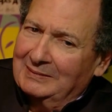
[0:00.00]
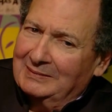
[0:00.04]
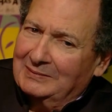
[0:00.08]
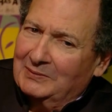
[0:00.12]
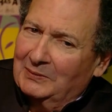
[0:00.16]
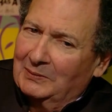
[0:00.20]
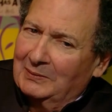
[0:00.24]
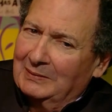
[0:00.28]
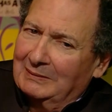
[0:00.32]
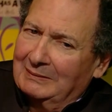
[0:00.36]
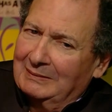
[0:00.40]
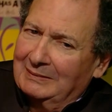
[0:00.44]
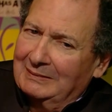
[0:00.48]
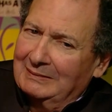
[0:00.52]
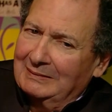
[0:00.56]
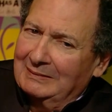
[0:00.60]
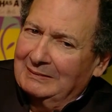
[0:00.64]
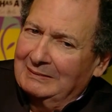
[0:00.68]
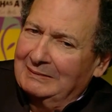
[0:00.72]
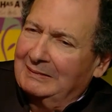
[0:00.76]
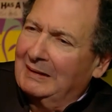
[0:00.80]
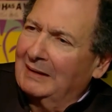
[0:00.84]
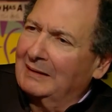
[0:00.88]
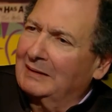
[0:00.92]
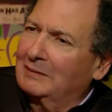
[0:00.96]
called
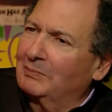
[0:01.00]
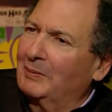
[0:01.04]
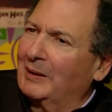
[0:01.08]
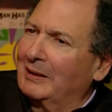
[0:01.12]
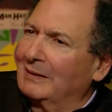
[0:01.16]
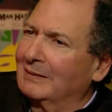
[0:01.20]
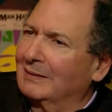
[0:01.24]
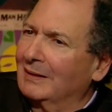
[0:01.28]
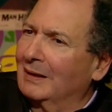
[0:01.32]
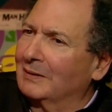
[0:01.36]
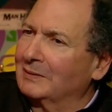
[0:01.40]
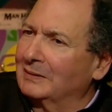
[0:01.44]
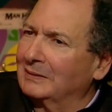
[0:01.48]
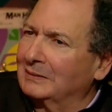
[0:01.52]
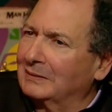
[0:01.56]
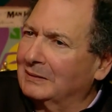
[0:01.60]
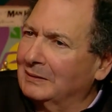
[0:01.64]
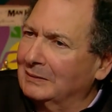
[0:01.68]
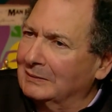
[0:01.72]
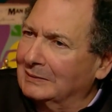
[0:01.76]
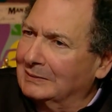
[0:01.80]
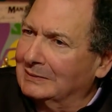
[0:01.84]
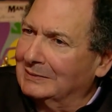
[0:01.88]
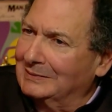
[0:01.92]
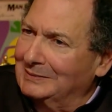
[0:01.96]
death by a thousand
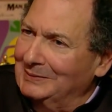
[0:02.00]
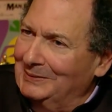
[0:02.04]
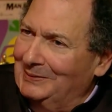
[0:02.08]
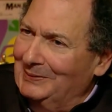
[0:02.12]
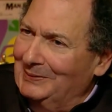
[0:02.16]
cuts.